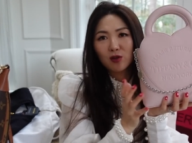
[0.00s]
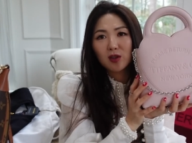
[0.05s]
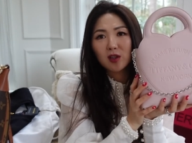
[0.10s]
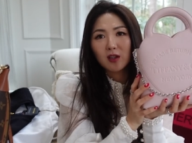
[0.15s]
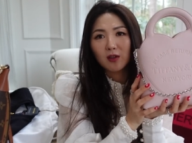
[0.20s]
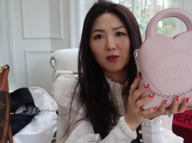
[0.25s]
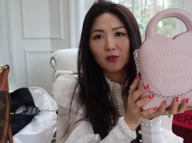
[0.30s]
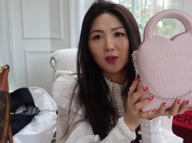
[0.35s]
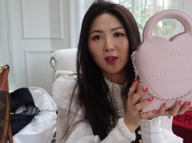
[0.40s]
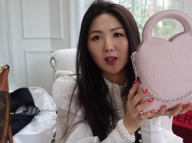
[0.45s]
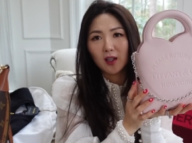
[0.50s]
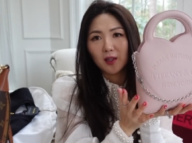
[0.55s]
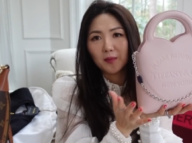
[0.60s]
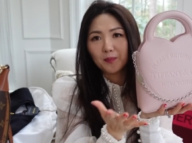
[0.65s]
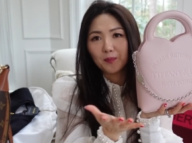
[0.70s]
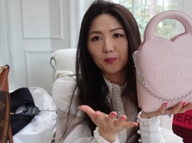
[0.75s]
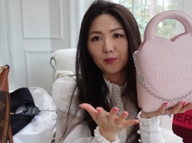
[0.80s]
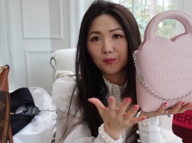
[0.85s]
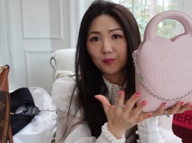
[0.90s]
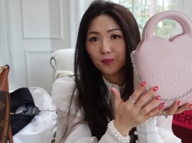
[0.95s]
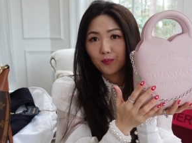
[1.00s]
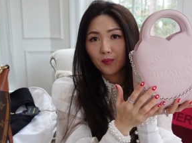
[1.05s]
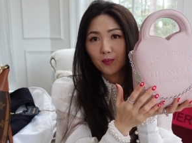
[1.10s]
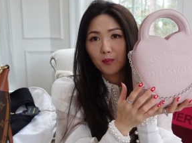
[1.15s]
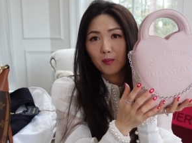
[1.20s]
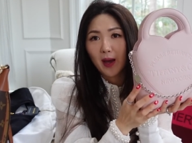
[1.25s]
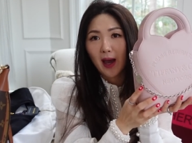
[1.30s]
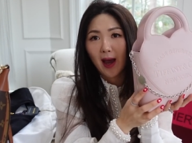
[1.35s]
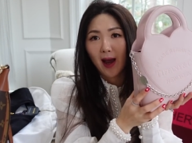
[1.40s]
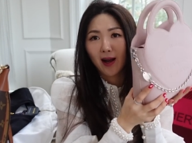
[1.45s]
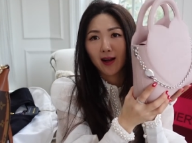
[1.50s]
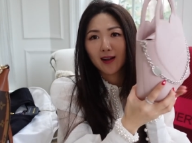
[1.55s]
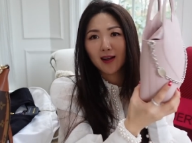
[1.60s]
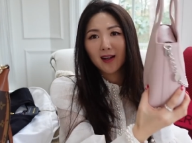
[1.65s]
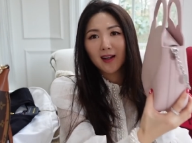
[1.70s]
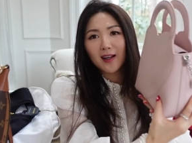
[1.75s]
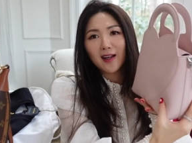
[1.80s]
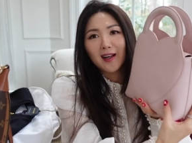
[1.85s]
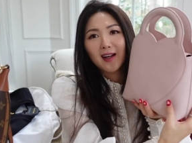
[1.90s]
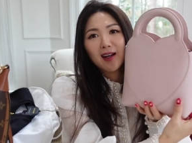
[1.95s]
to Tiffany bag.
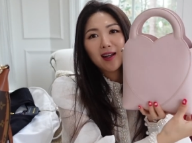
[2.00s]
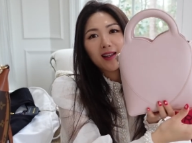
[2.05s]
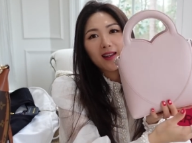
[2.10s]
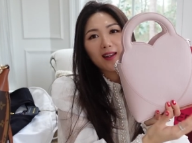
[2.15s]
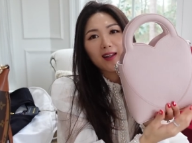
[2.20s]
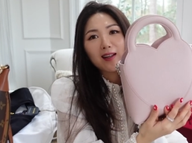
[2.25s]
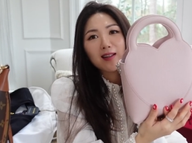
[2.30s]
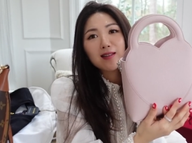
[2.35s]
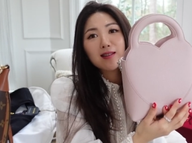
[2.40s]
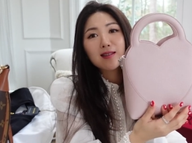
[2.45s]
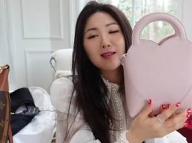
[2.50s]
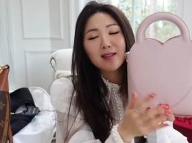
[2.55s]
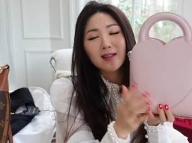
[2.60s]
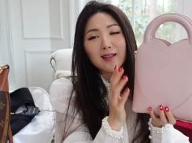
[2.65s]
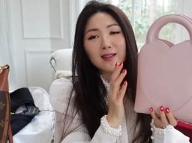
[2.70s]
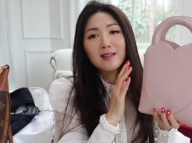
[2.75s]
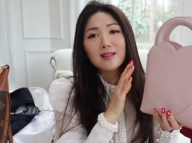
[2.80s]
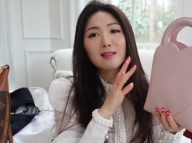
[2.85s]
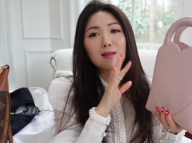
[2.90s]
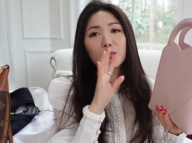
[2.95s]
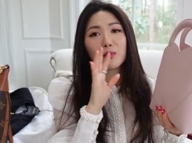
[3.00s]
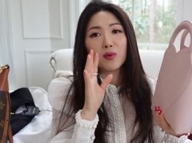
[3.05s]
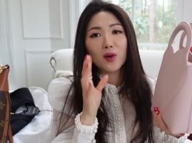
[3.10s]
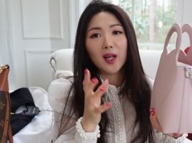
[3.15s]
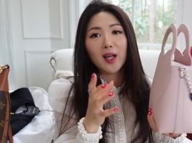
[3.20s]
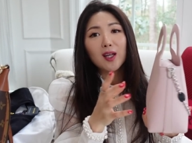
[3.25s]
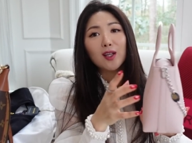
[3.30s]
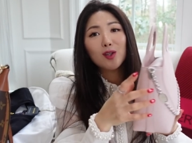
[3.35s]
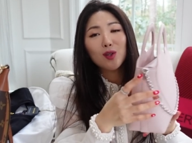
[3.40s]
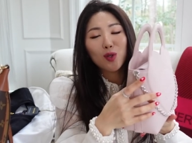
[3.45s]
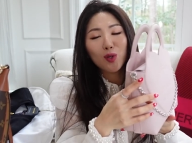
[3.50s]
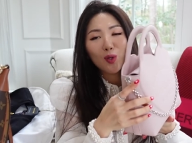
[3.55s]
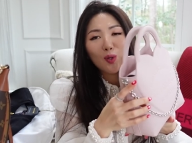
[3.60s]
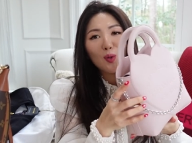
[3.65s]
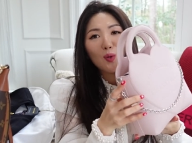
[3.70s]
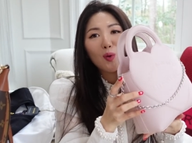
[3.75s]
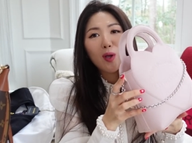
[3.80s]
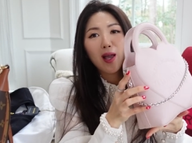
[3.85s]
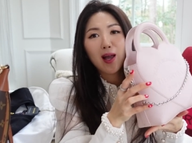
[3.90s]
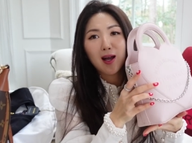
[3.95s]
This is a brand
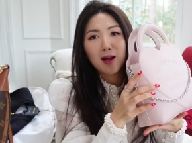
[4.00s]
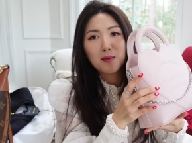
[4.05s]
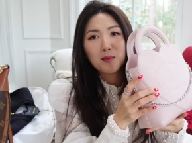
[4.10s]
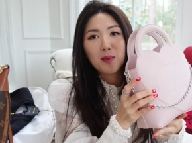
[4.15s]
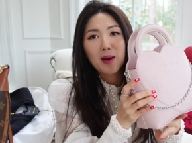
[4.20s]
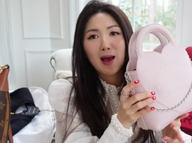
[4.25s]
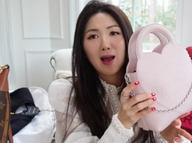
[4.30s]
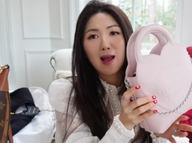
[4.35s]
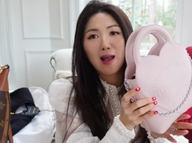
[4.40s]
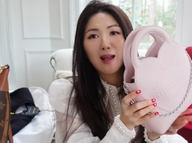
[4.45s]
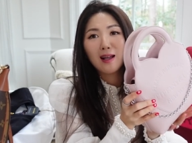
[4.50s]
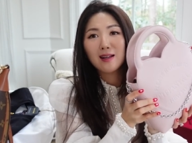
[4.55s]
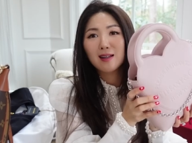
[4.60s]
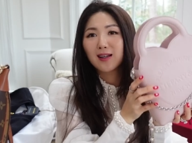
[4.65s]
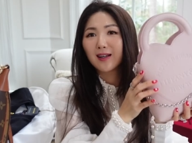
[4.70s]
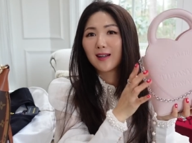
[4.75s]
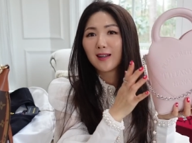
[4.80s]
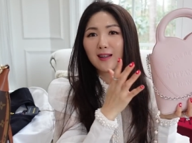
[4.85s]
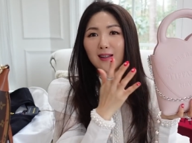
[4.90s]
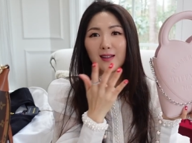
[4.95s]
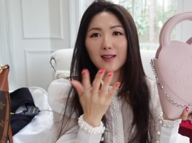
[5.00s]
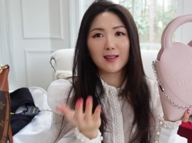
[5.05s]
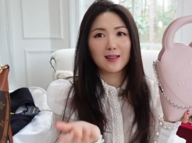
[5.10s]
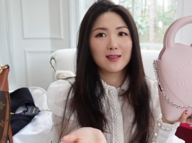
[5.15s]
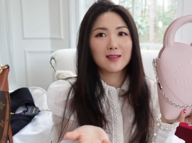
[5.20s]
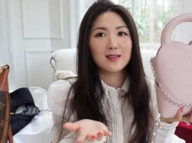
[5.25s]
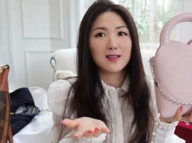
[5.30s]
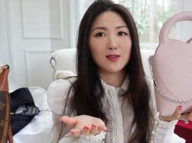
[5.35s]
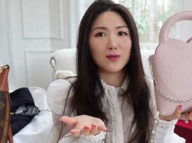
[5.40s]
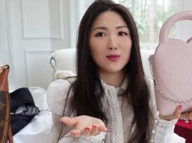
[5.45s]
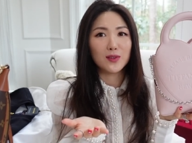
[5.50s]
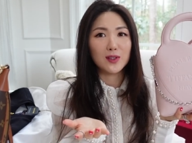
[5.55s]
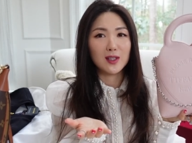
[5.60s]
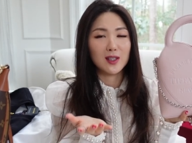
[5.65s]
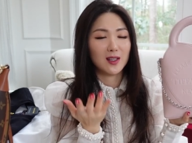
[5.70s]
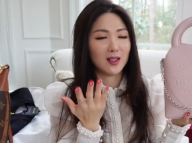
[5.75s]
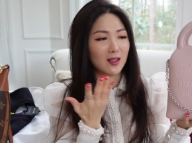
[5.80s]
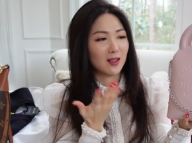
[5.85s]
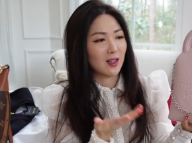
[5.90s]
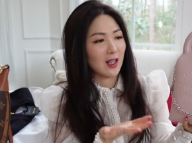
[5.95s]
new handbag
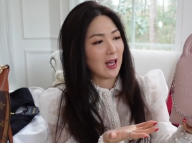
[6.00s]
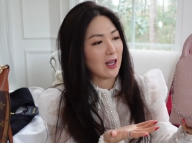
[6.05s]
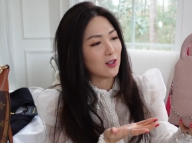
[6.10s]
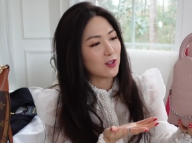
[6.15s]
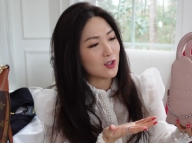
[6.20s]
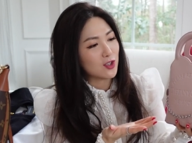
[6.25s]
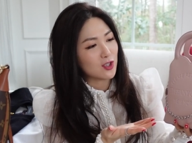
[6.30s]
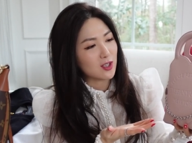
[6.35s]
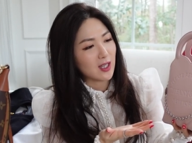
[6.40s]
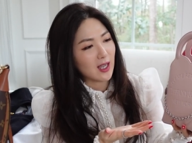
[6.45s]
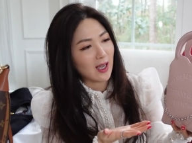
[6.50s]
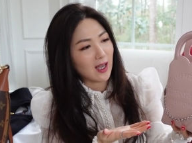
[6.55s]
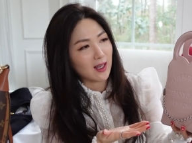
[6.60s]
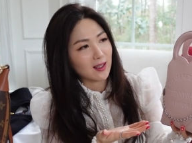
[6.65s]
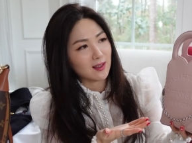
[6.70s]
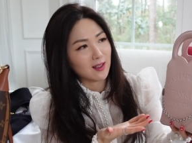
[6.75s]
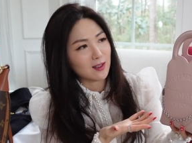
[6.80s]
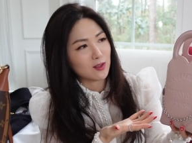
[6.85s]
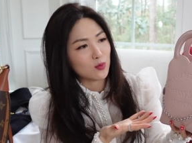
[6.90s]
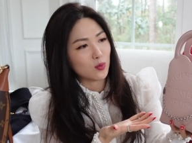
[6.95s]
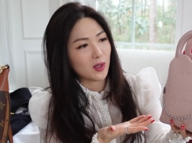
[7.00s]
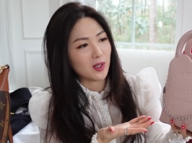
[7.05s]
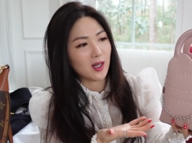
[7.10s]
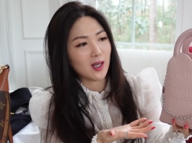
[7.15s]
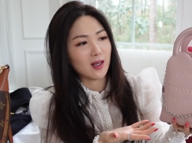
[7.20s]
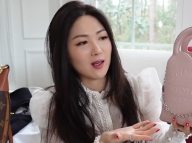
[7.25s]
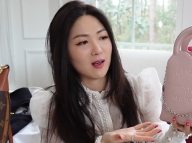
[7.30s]
Tiffany launched, and that's when I